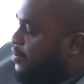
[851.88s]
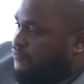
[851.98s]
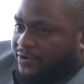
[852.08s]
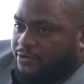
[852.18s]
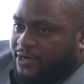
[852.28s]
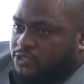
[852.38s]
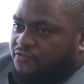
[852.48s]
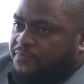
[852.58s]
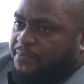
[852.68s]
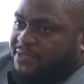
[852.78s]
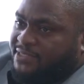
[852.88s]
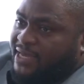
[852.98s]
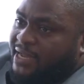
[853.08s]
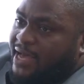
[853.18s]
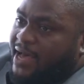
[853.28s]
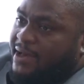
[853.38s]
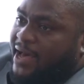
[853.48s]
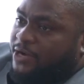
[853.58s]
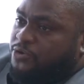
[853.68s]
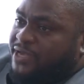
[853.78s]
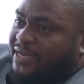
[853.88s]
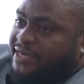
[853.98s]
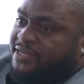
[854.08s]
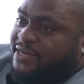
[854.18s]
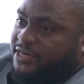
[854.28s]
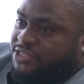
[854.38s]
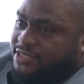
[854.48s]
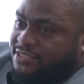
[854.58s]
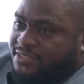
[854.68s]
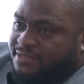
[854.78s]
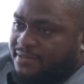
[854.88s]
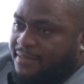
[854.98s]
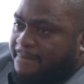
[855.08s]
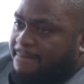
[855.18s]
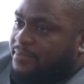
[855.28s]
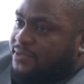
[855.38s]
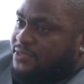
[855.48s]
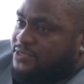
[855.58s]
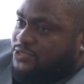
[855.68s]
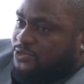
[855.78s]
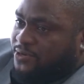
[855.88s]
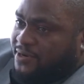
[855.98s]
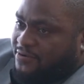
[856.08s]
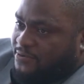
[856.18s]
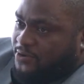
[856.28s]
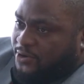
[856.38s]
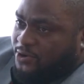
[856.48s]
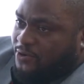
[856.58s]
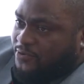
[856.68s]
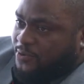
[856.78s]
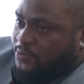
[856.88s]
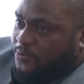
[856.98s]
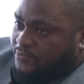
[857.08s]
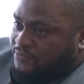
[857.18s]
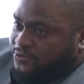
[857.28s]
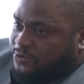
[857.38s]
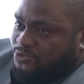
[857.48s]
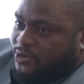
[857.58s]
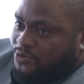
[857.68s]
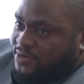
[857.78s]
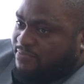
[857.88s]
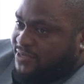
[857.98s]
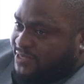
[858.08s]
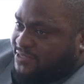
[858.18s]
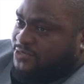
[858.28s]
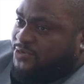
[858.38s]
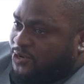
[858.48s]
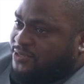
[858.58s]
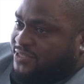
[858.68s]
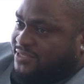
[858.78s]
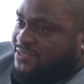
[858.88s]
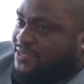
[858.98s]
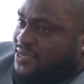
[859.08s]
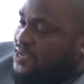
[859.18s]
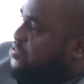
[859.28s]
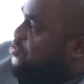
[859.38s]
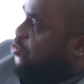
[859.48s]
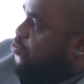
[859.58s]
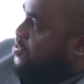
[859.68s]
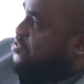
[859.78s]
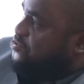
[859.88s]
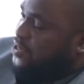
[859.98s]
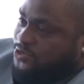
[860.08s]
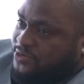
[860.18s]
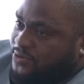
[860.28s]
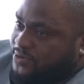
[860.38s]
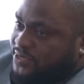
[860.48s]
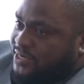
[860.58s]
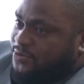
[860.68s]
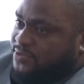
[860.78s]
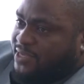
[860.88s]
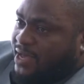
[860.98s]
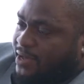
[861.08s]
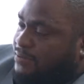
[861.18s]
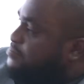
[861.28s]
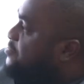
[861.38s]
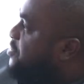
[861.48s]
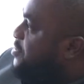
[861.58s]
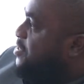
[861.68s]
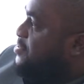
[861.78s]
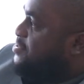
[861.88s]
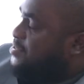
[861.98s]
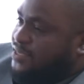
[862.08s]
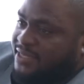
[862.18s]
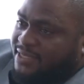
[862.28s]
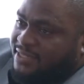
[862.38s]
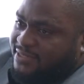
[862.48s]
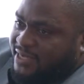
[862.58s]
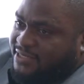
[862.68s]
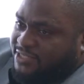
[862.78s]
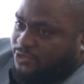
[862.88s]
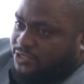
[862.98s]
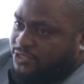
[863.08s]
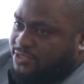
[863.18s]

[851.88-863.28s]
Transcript: fraud, a lot of people that are doing under declarations. So we know, for those who are doing businesses, we know this. So once you are dealing with TradeLens, that is not